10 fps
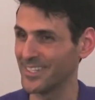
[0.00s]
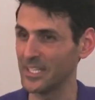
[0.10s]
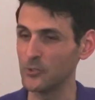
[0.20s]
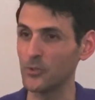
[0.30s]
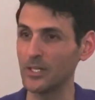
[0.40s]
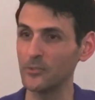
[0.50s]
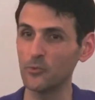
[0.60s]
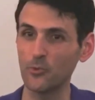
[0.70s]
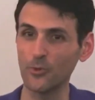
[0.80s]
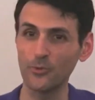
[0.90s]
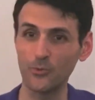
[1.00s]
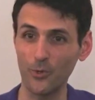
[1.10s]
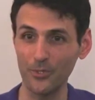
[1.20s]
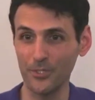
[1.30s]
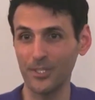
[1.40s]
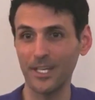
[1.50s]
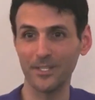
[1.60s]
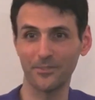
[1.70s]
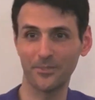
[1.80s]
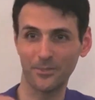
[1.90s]
and trying to control their
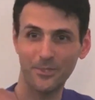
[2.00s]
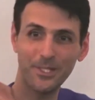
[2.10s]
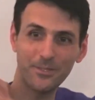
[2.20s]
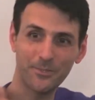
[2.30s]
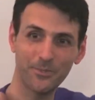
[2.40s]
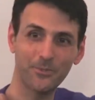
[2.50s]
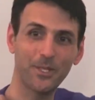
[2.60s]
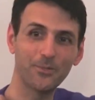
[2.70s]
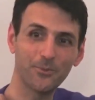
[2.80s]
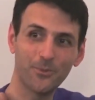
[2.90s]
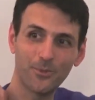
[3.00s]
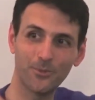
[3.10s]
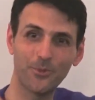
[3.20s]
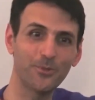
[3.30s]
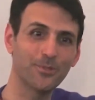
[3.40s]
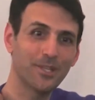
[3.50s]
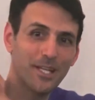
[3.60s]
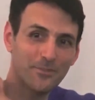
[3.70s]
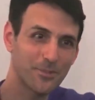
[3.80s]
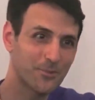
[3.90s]
lives, okay? So trying to control their
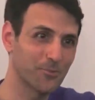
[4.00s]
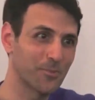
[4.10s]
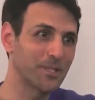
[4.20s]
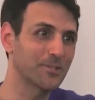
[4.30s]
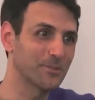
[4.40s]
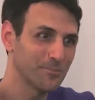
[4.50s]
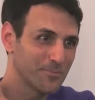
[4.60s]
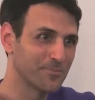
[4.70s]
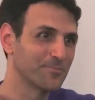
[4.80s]
lives and to make them